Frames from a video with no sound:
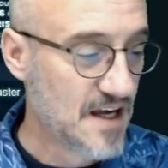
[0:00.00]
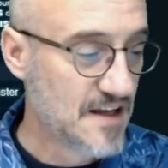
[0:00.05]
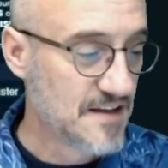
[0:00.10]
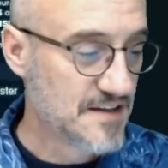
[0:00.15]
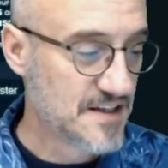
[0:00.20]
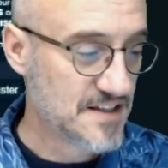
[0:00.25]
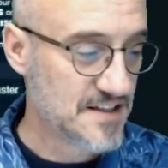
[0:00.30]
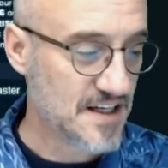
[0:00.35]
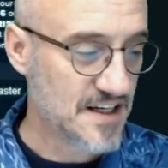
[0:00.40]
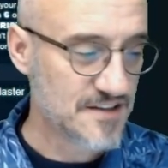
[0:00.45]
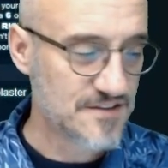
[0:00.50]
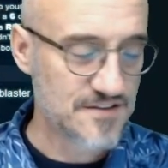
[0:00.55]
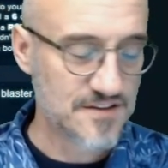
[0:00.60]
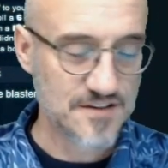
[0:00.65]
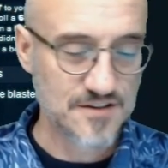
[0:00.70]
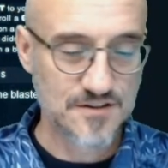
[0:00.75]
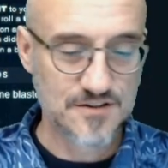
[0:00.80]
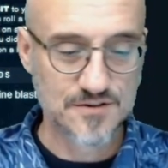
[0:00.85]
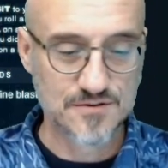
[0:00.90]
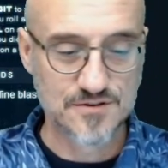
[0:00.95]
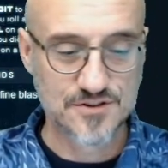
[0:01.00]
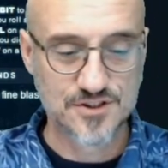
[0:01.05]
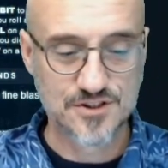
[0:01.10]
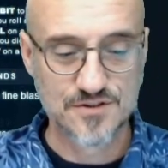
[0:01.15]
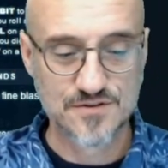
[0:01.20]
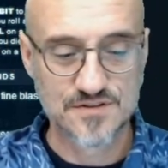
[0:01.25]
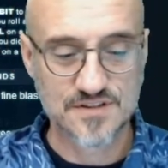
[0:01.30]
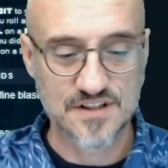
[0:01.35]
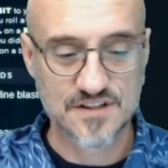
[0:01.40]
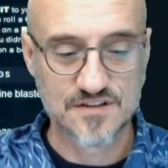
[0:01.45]
The next thing you do is
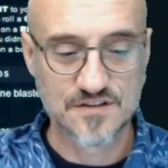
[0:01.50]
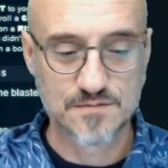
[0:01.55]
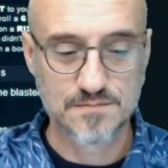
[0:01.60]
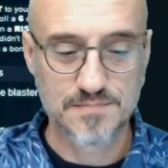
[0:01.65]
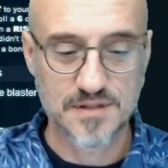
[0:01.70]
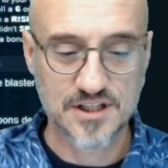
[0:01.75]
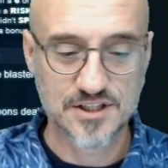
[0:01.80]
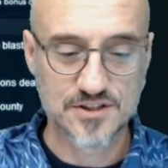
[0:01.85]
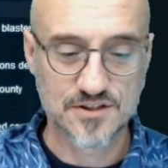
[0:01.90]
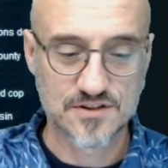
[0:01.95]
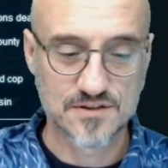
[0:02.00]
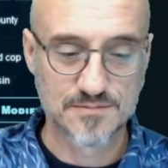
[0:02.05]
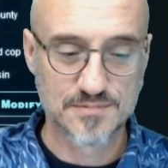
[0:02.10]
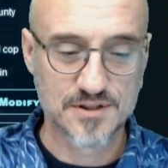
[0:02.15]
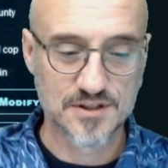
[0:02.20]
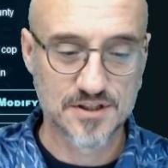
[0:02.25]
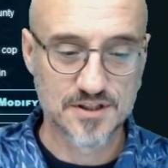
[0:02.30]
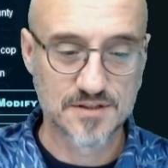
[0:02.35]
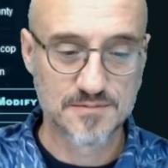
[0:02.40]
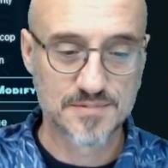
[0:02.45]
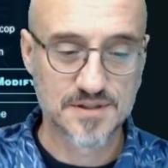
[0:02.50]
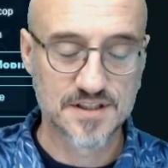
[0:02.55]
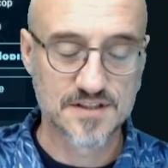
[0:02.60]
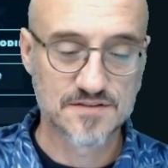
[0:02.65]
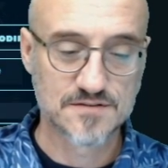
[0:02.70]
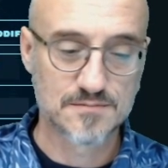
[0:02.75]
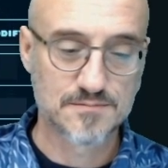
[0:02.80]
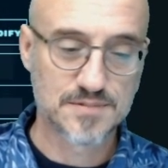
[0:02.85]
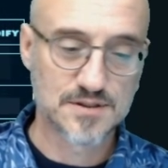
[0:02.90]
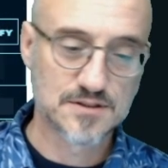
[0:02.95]
choose a special ability
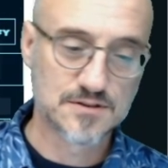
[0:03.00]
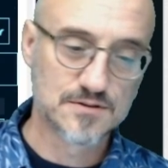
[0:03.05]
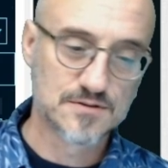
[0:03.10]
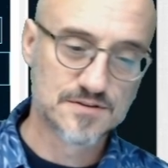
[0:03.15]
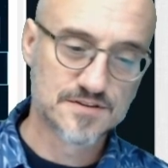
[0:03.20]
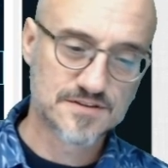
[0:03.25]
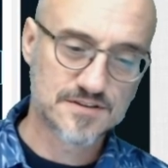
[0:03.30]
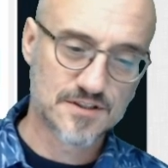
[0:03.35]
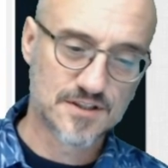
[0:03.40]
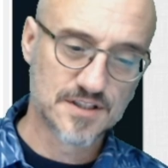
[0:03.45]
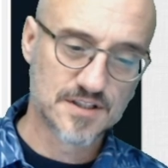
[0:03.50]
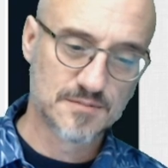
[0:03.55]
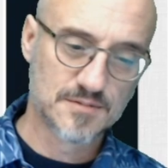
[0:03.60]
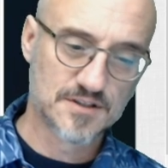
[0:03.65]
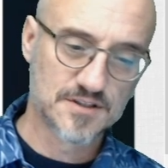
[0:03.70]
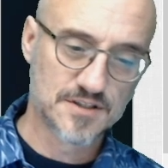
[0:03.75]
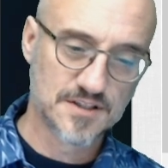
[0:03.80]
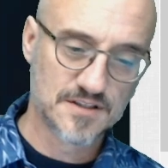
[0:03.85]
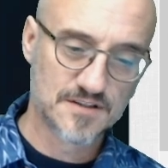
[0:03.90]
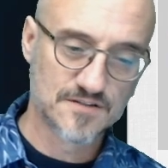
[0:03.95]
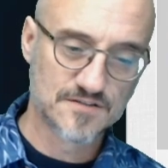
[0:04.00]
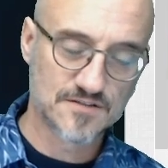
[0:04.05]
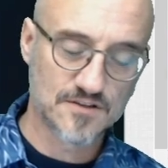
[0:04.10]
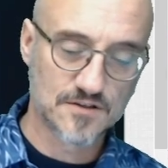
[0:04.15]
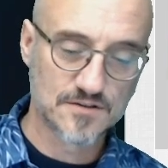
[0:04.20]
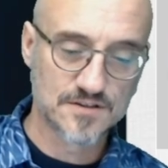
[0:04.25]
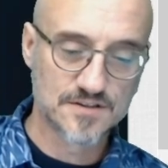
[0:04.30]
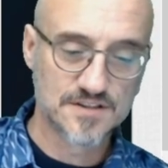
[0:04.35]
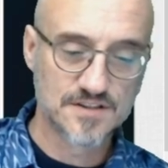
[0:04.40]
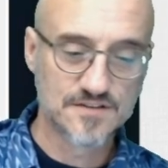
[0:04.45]
because below the starting ability, there's
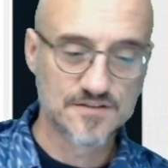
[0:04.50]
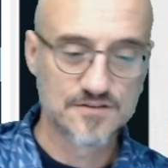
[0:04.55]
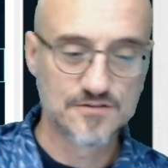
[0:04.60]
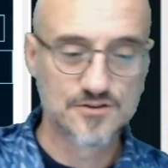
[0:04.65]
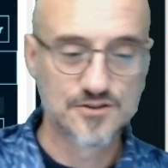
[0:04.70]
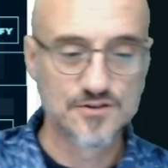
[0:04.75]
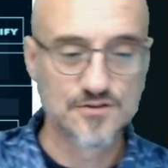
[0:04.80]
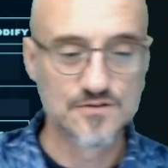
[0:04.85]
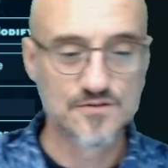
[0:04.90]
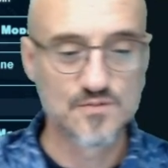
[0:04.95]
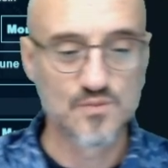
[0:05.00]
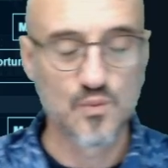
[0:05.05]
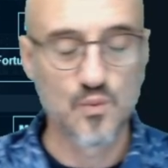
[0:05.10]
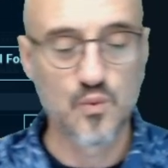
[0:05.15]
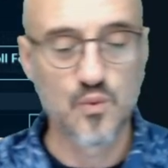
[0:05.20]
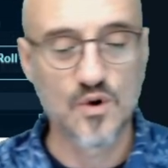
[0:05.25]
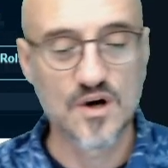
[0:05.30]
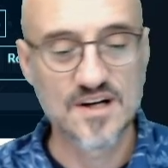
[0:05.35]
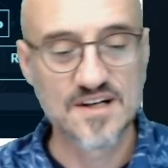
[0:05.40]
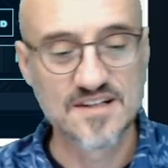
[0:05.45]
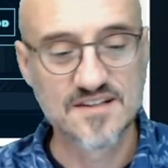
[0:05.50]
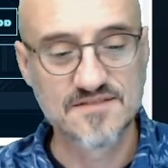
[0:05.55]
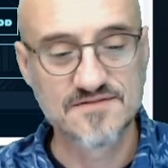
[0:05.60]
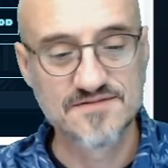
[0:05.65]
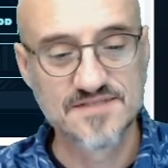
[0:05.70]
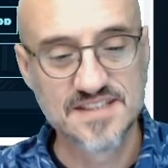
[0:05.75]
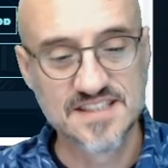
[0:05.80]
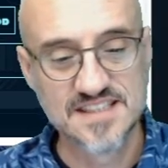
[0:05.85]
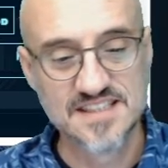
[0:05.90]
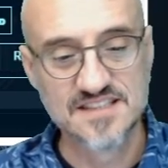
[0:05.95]
all of these. You choose one
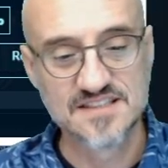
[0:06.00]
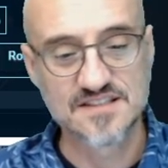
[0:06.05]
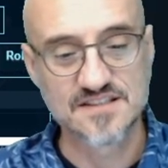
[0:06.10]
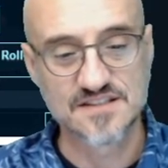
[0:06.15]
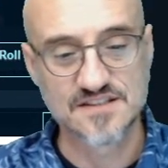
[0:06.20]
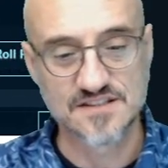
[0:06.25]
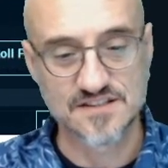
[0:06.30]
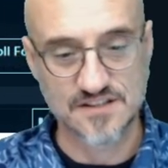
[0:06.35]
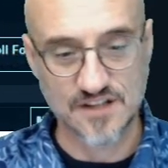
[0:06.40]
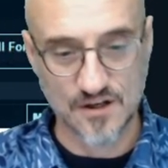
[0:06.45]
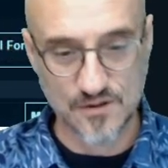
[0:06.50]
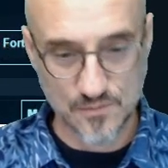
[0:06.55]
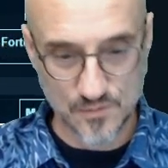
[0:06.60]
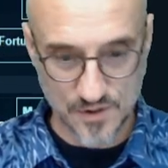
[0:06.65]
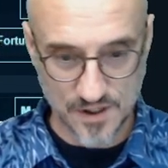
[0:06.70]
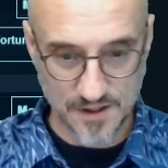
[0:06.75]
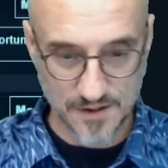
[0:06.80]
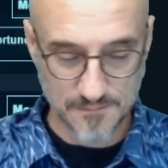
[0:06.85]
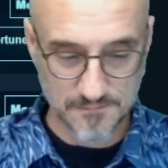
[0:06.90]
of these to start with.